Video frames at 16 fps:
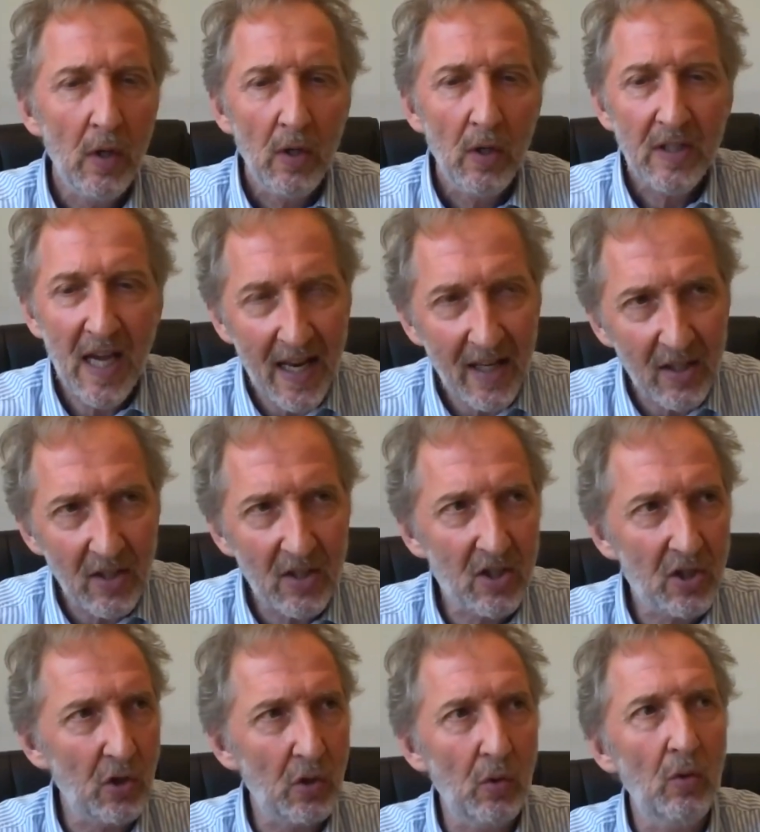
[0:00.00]
tends
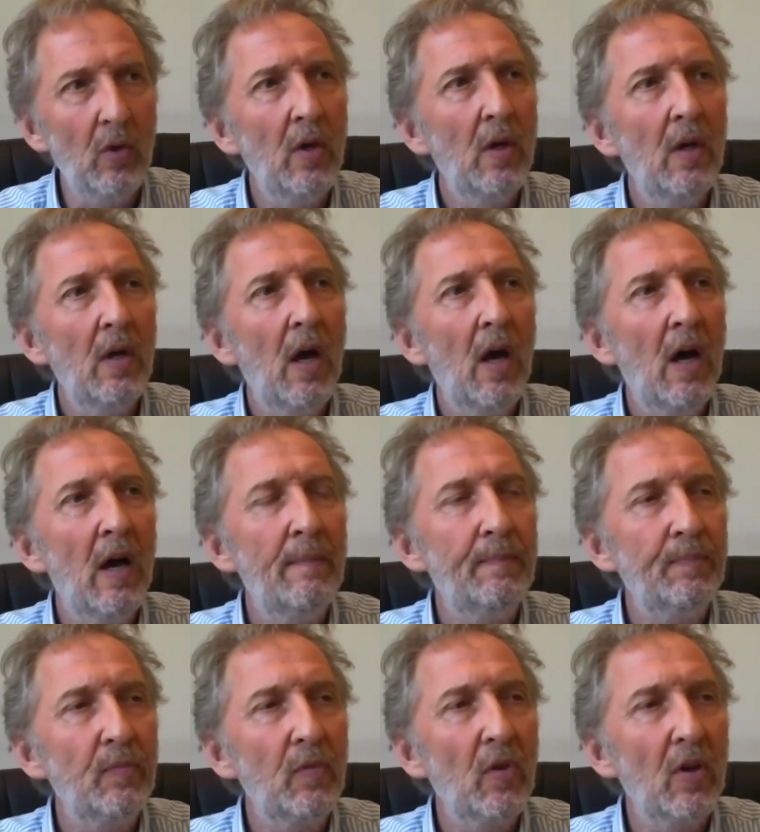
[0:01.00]
to
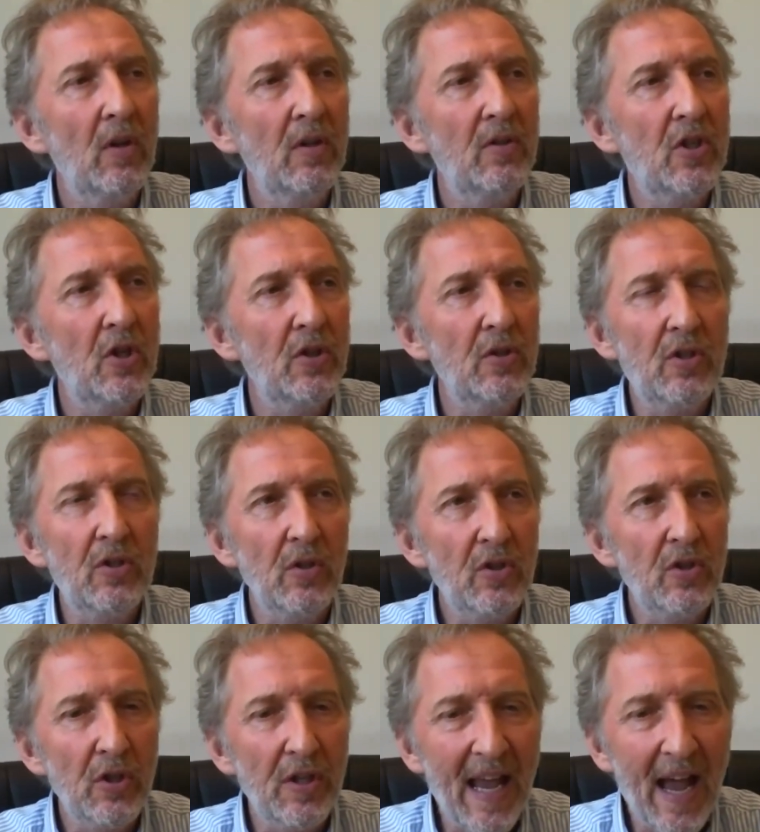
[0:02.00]
the